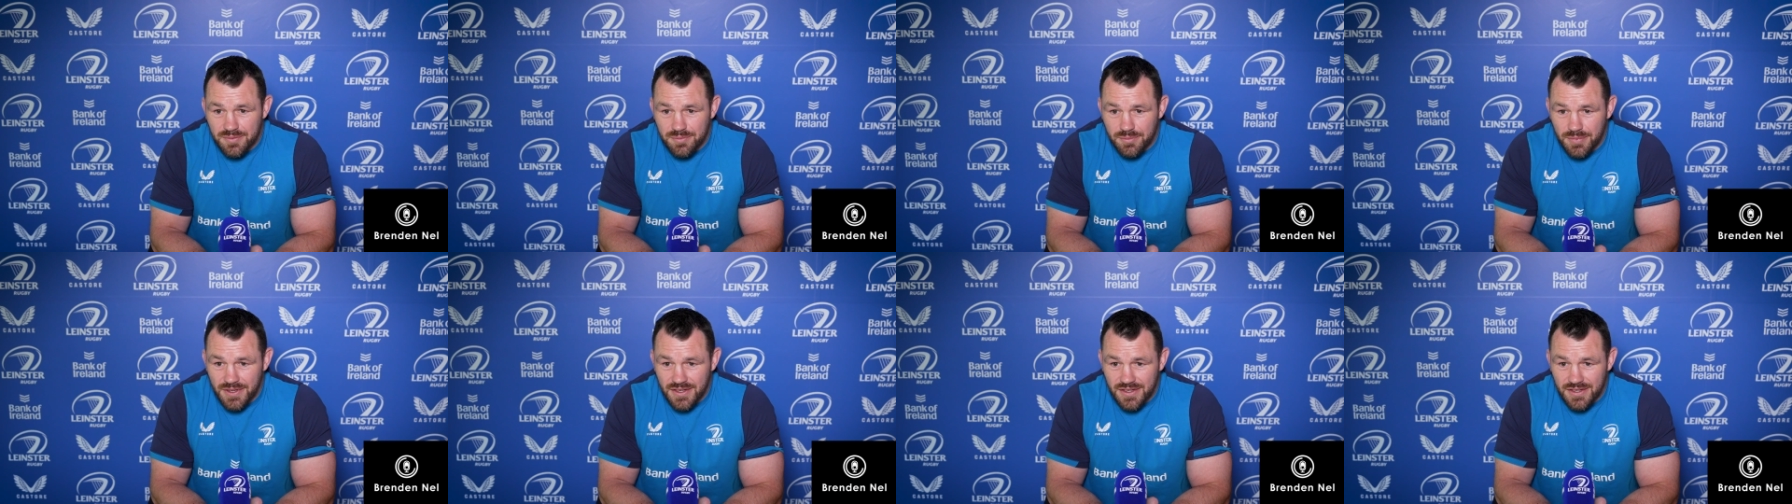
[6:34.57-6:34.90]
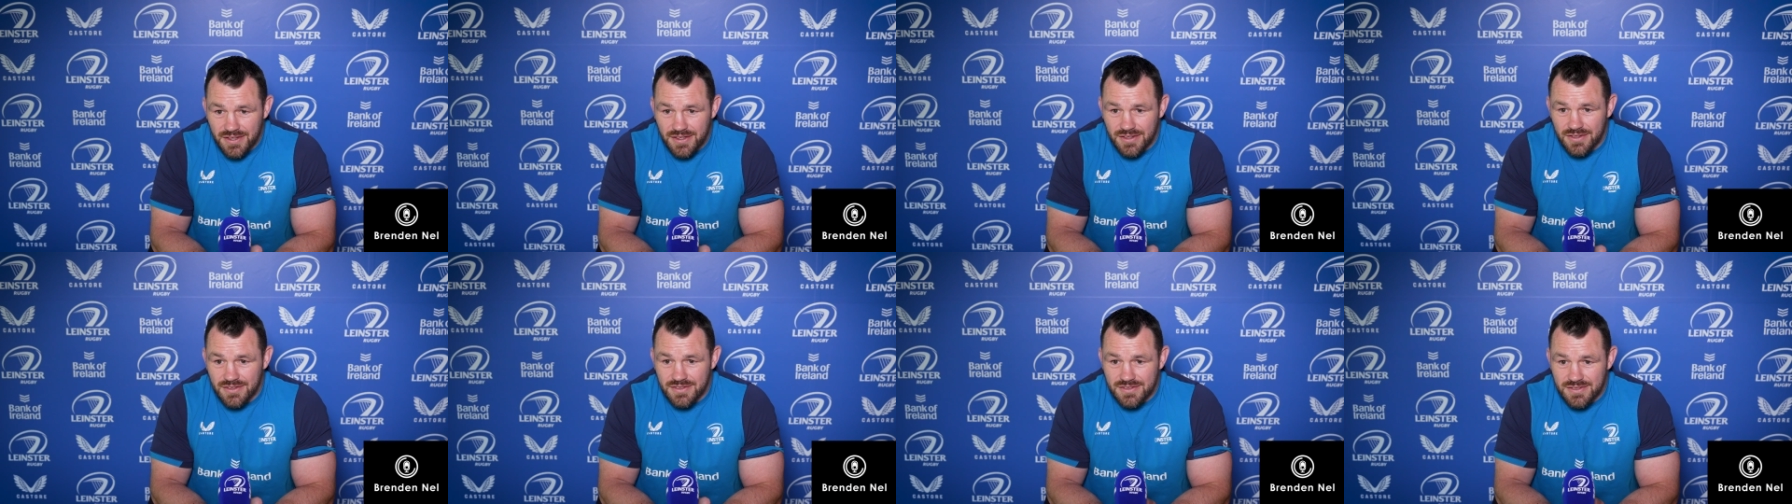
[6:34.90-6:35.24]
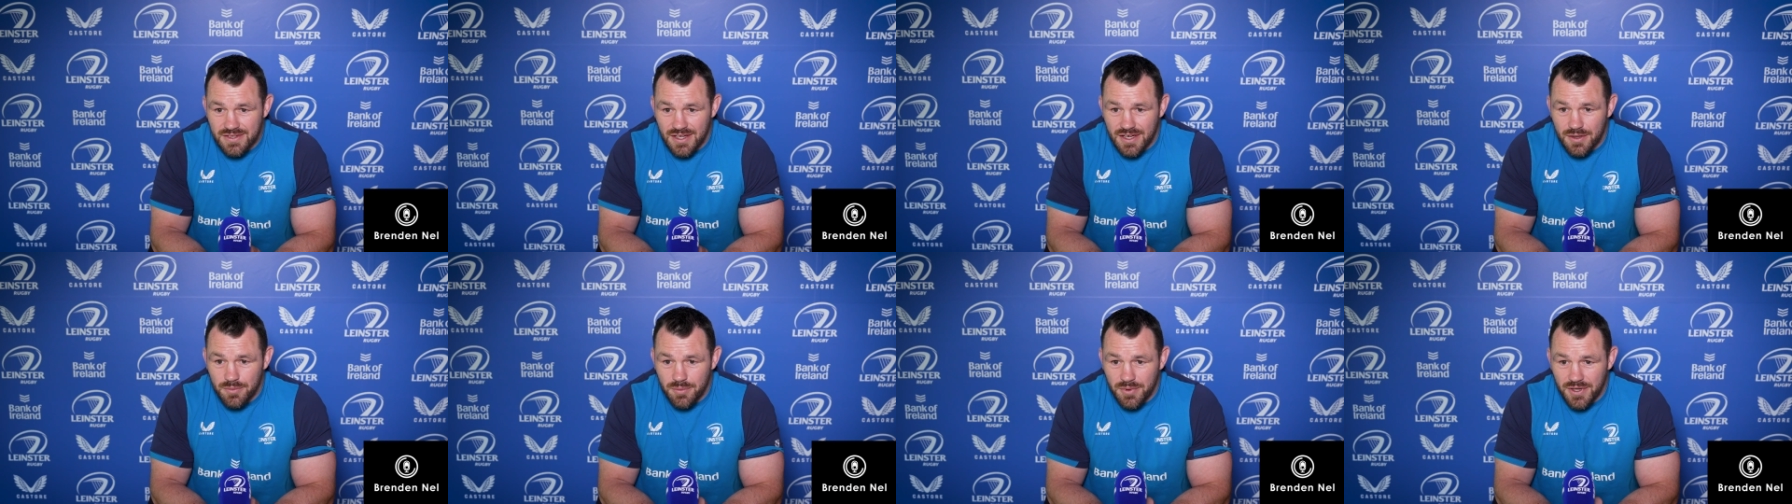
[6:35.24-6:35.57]
by
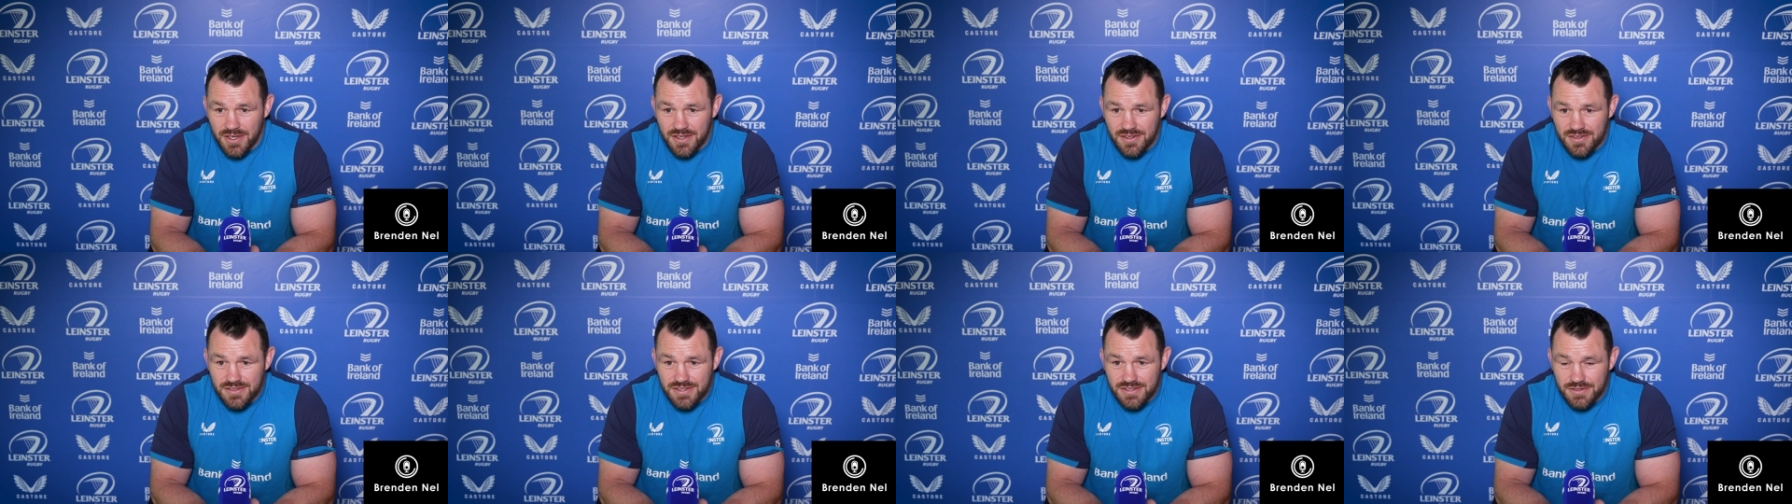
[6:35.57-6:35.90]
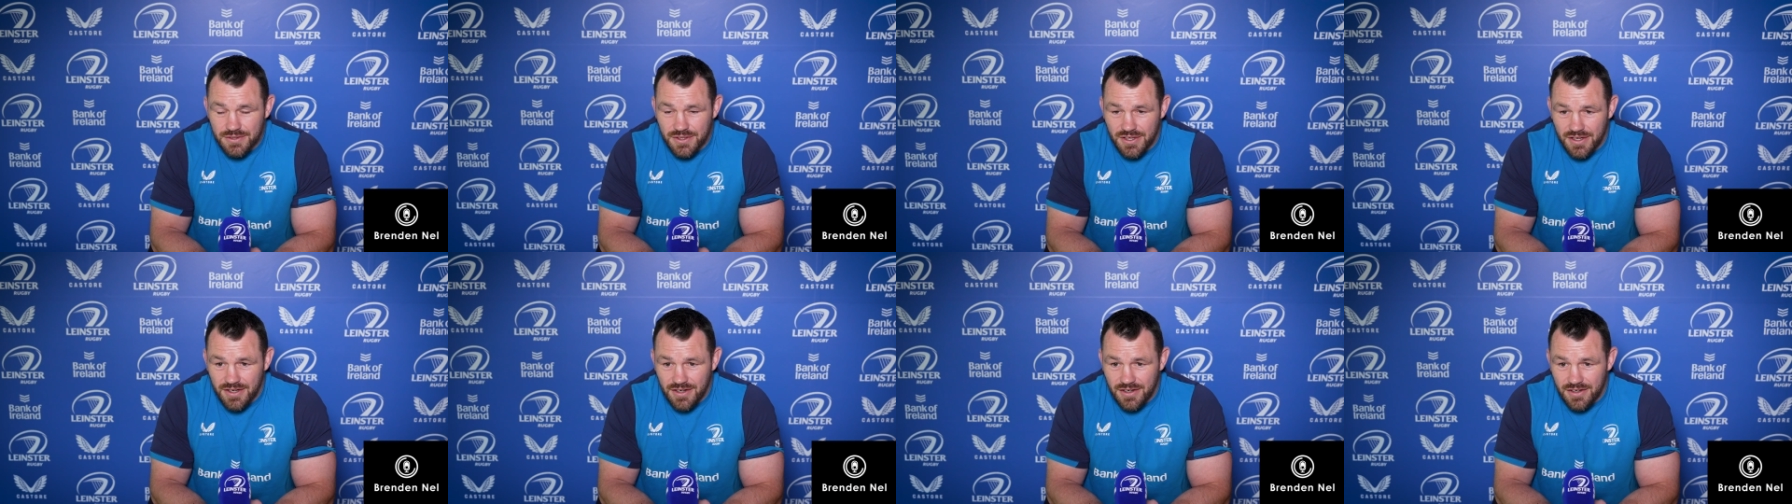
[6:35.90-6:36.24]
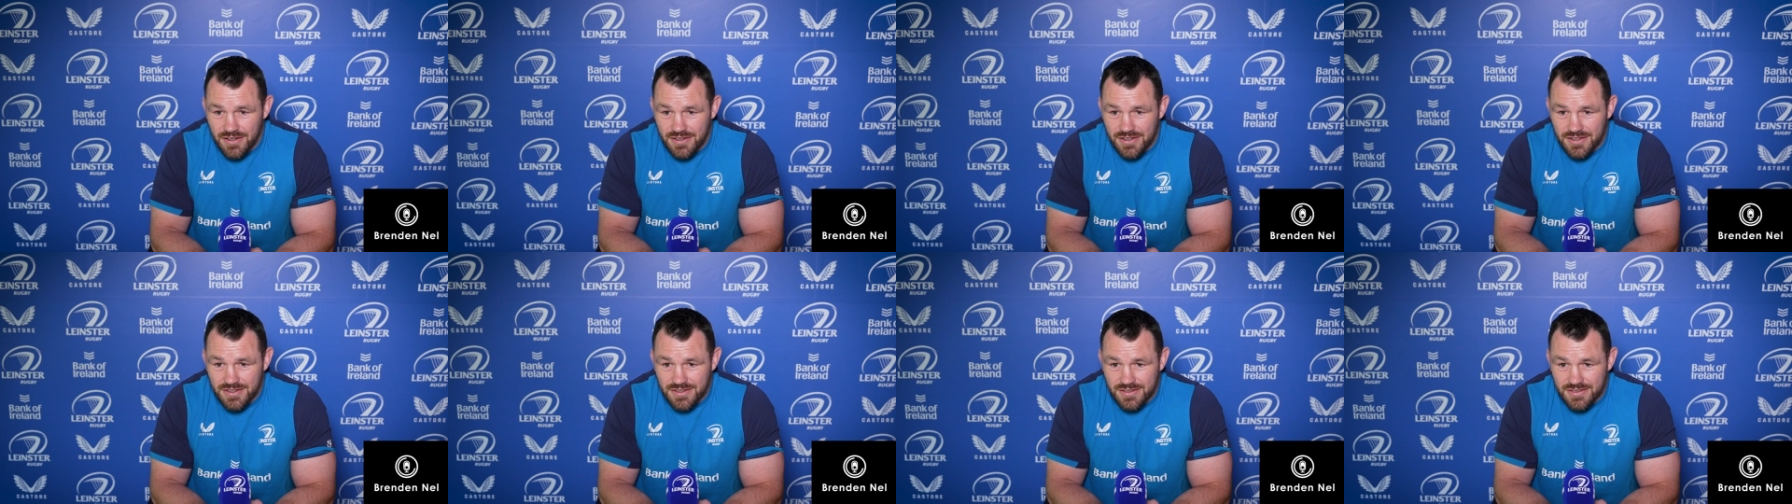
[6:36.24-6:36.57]
celebrating too
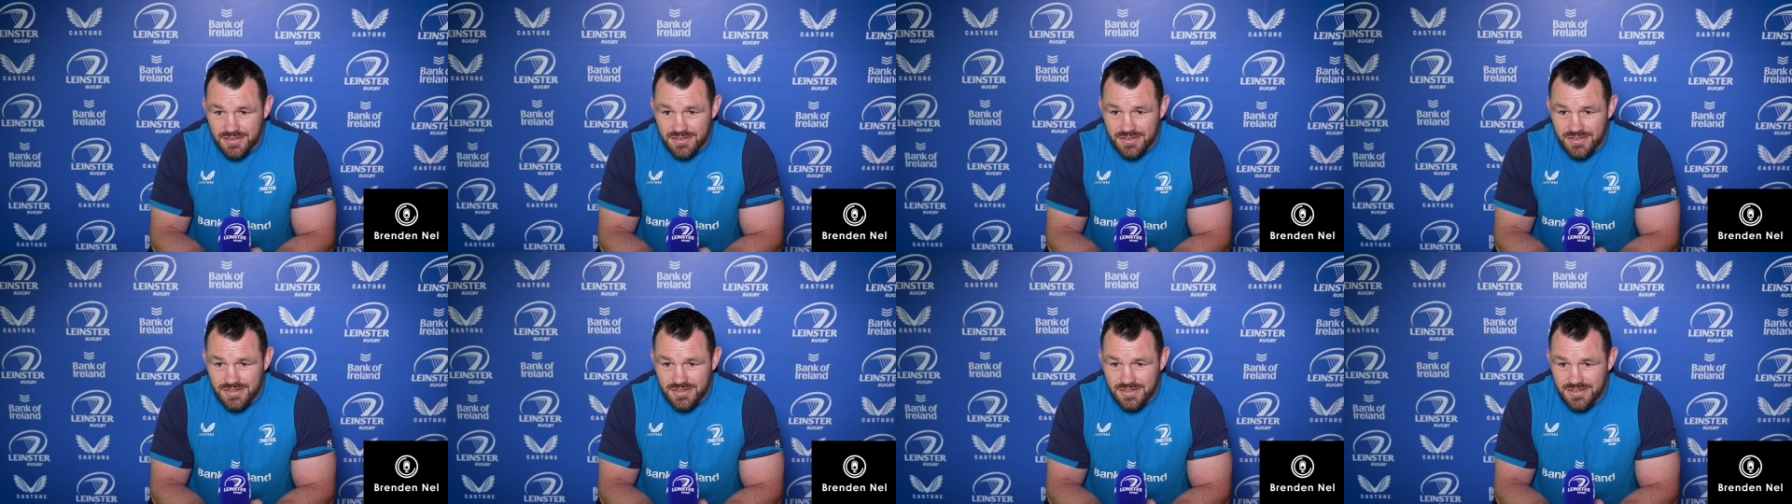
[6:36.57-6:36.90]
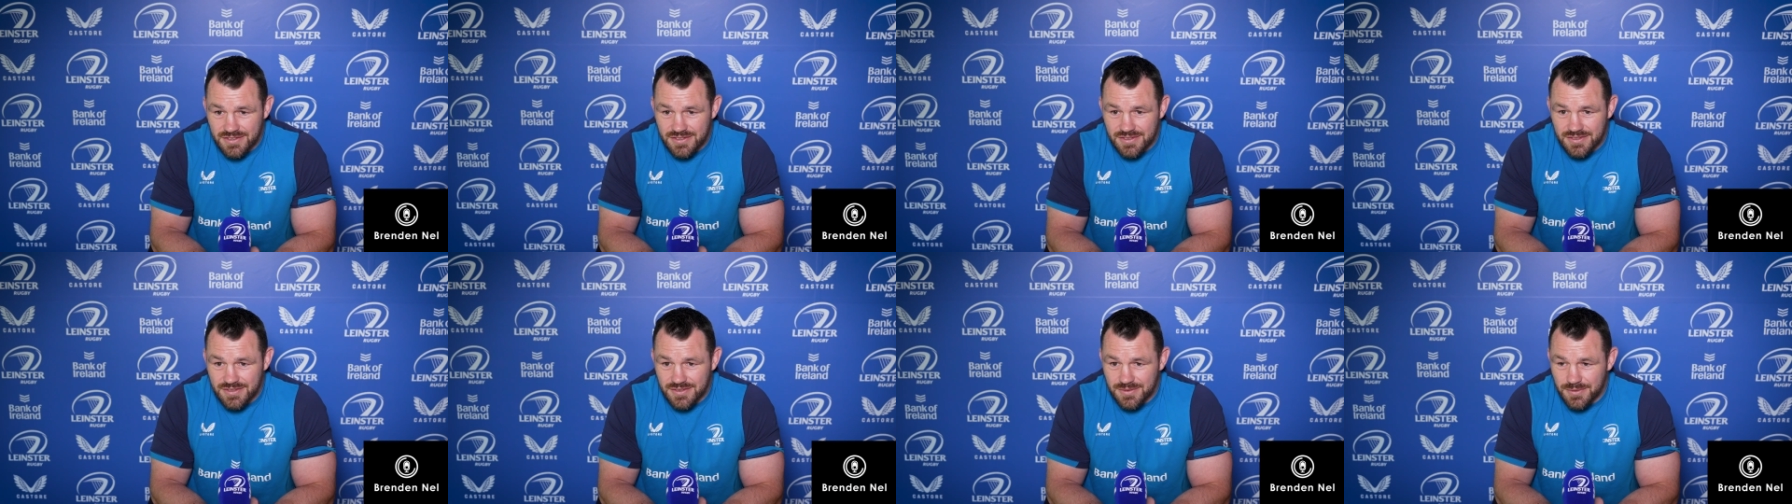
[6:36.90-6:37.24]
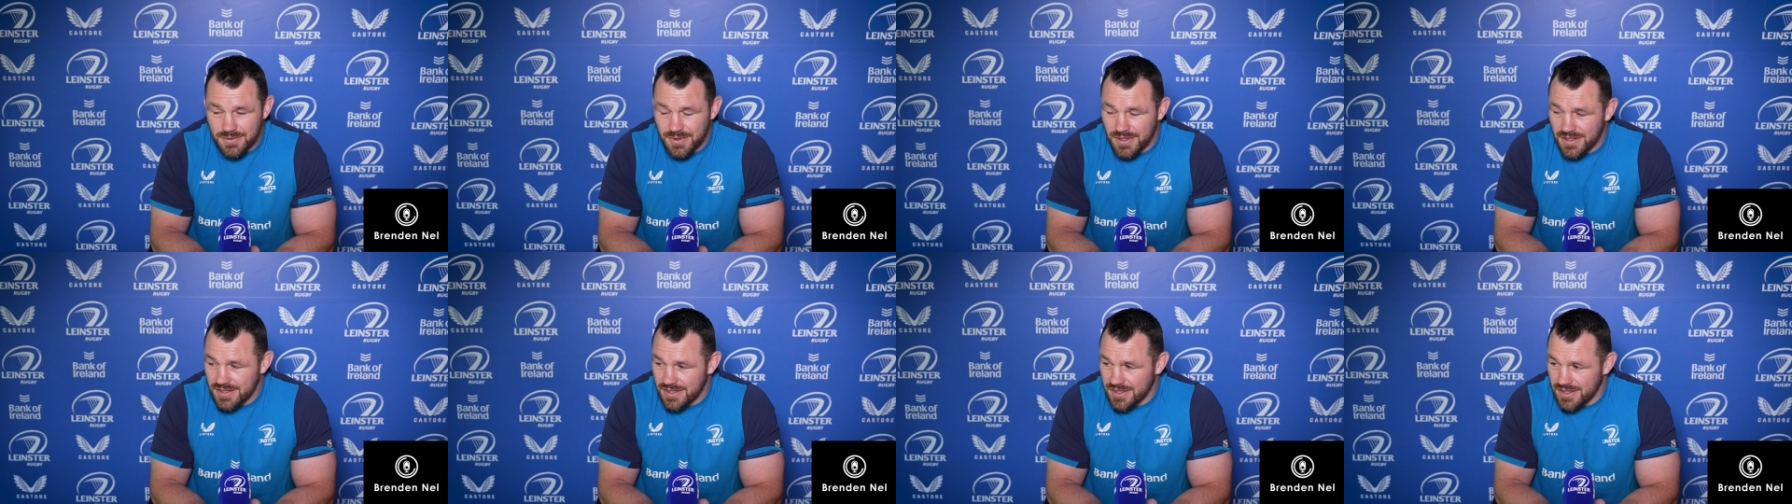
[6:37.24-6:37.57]
hard and
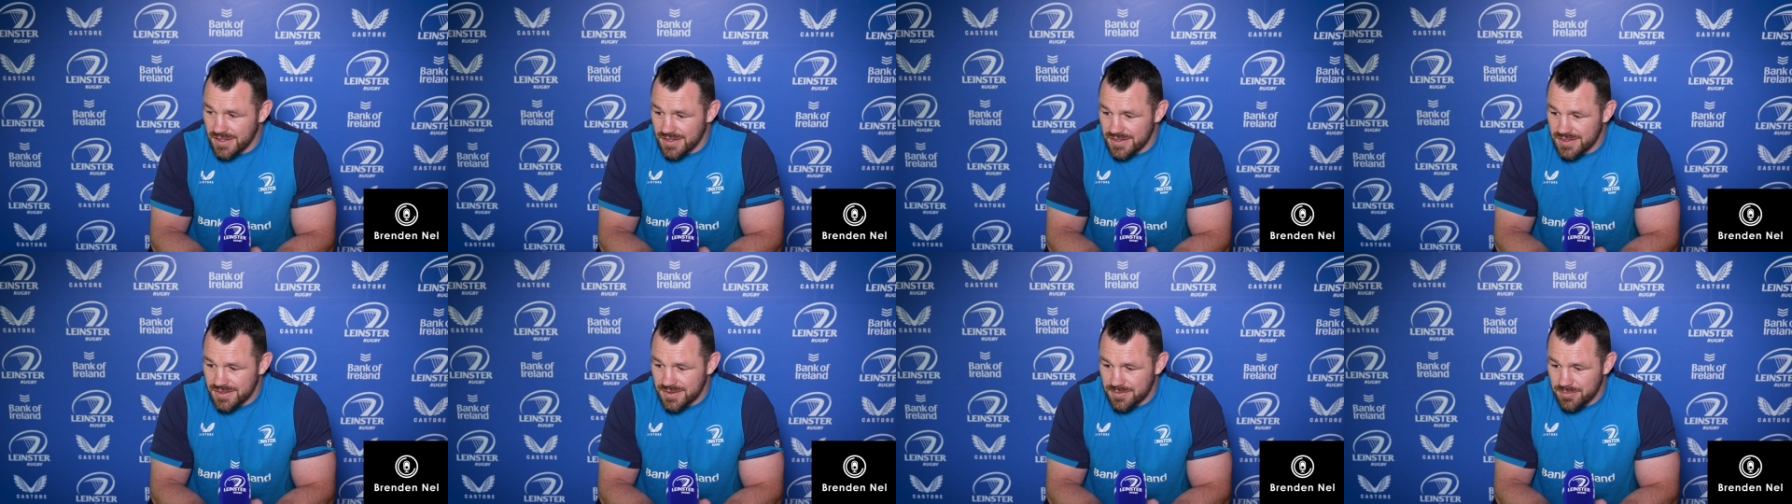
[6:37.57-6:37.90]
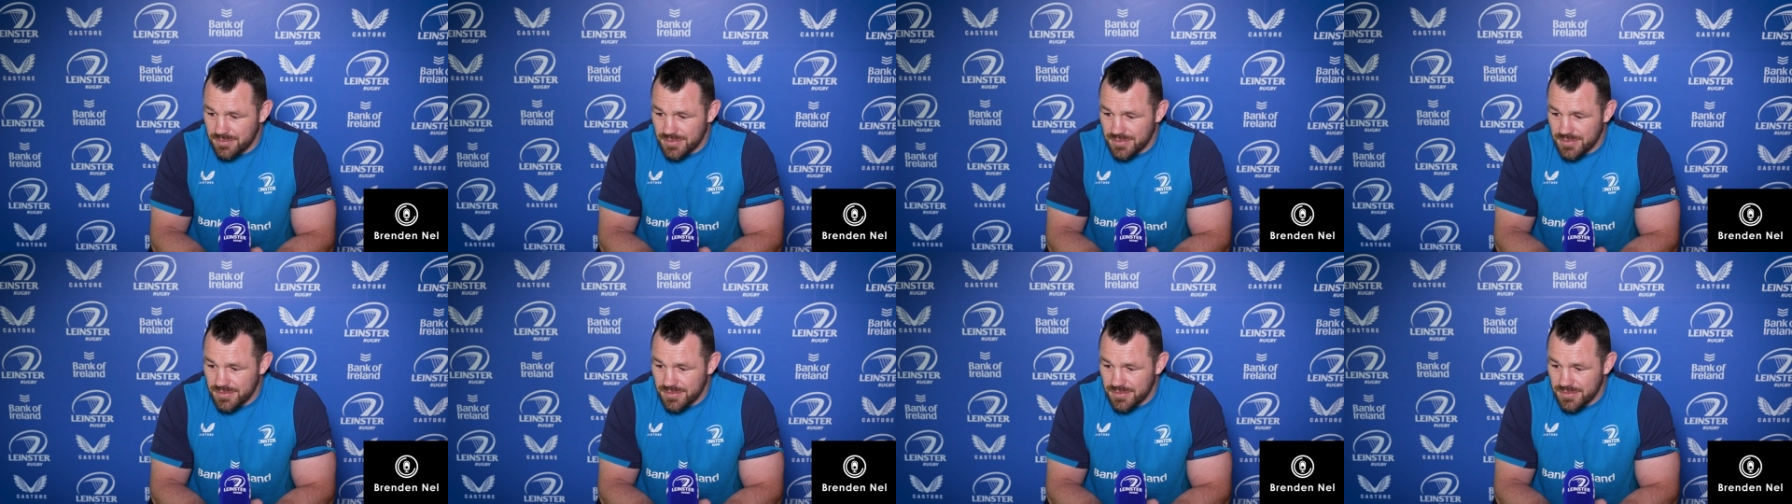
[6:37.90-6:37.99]
whatnot.